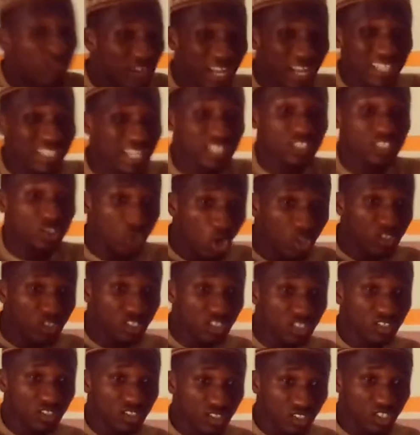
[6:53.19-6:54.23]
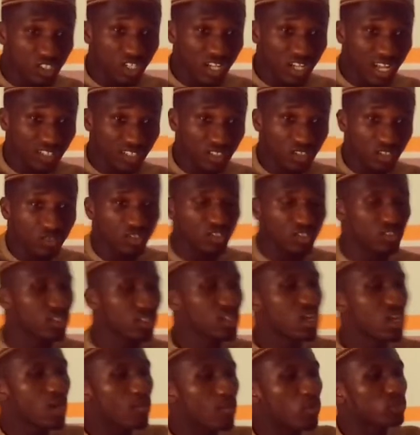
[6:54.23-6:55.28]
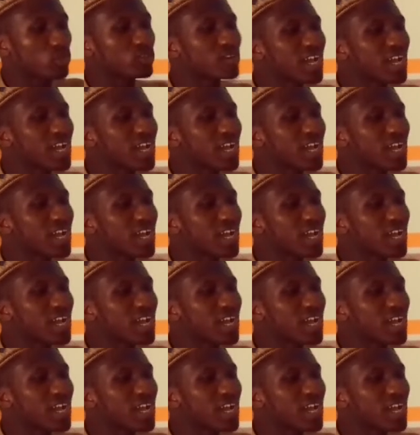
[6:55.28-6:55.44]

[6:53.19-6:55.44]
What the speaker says: writers in all these three categories. But